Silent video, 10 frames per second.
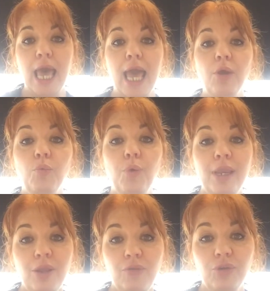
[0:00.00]
And
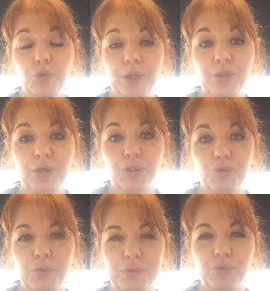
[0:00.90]
when you've joined those
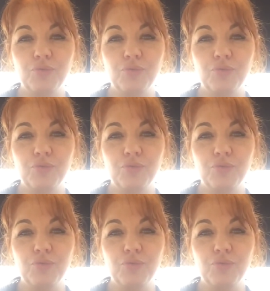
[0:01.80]
groups,